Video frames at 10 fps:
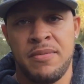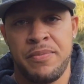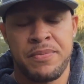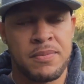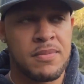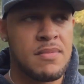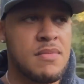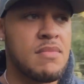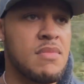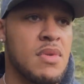
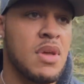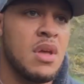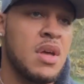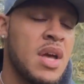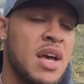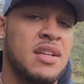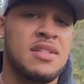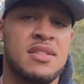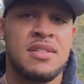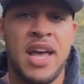a
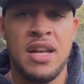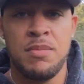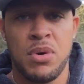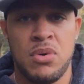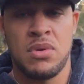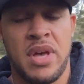sustainable